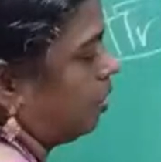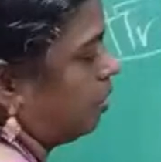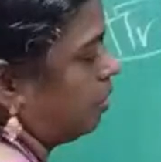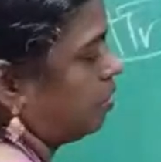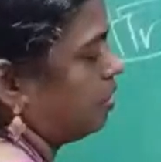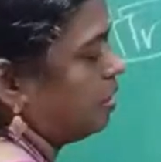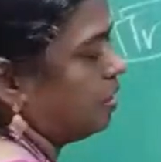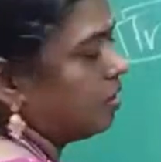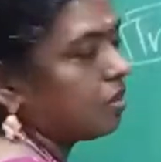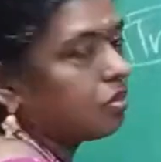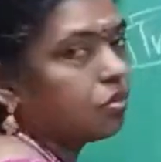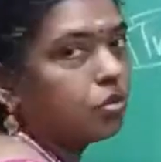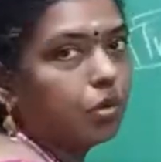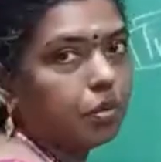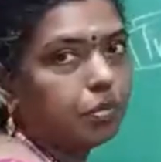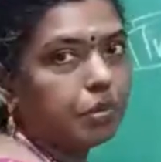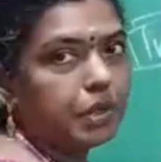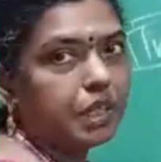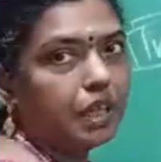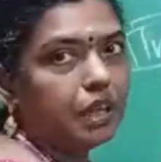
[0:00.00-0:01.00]
see this
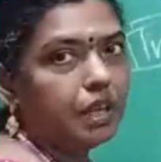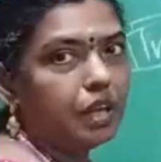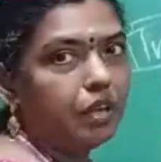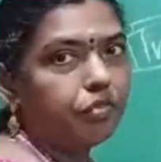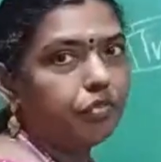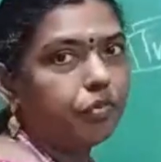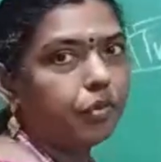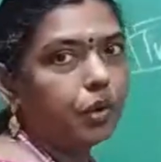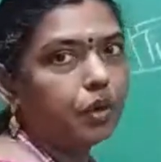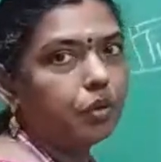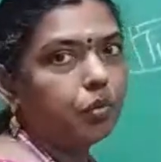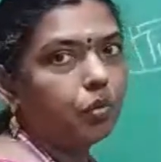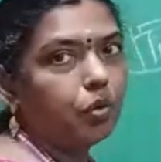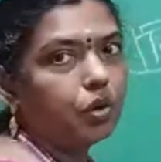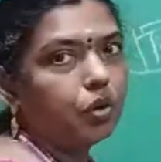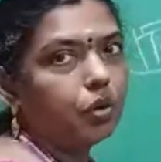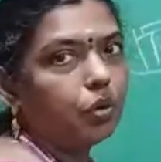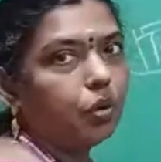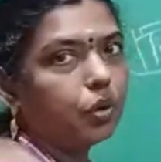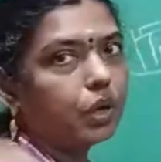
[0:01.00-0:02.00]
will be the F1.
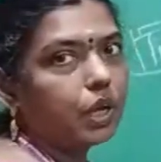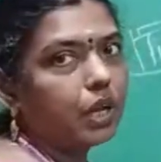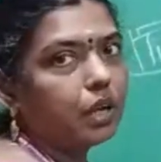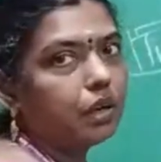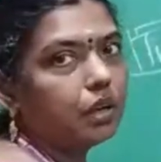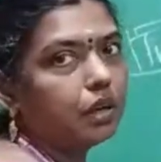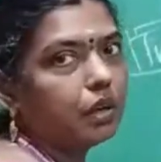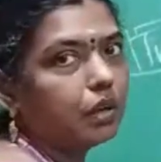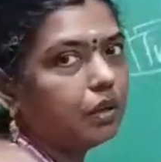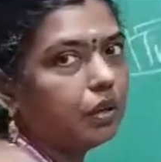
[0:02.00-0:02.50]
Okay,